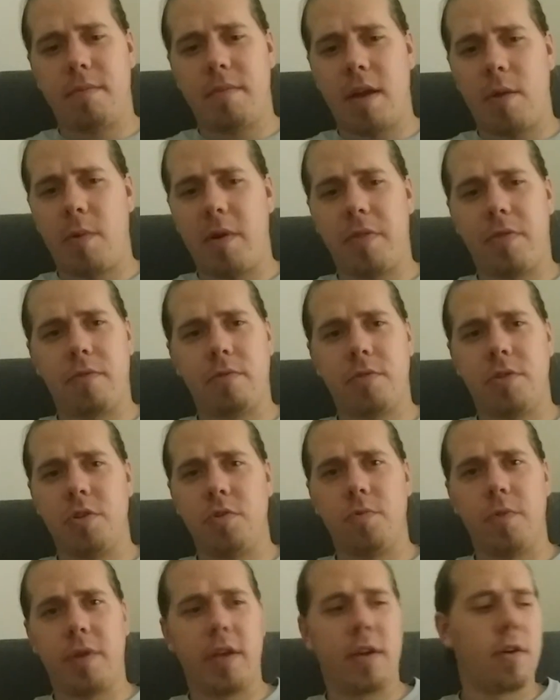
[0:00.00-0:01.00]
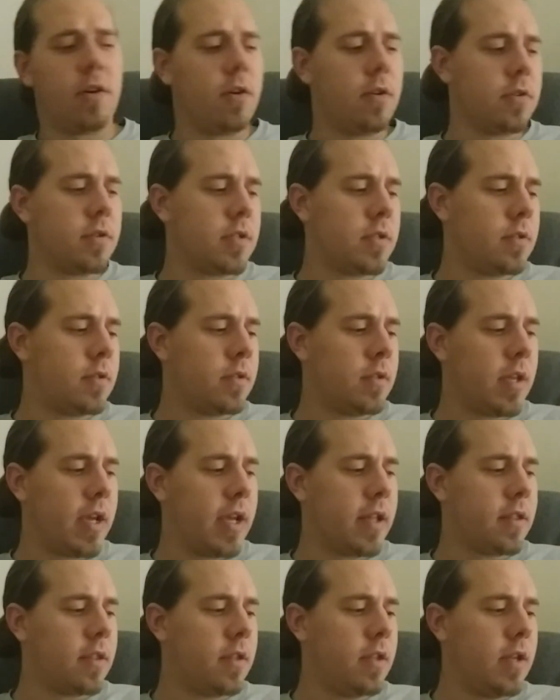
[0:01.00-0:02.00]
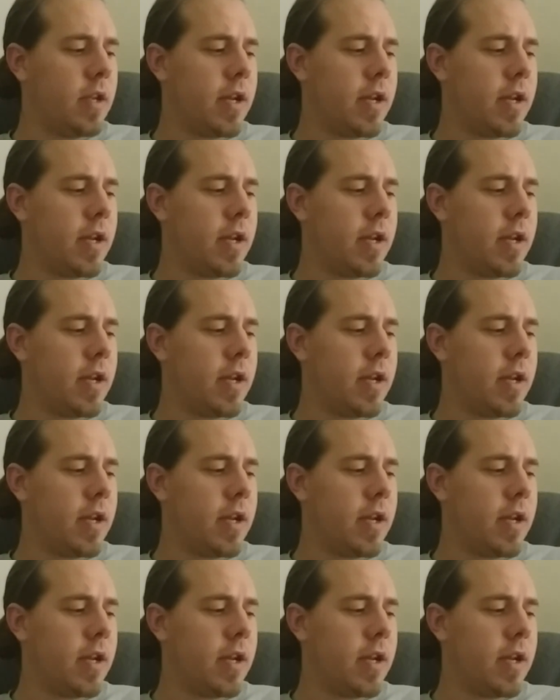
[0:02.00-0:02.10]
I went through 2 recalls to get,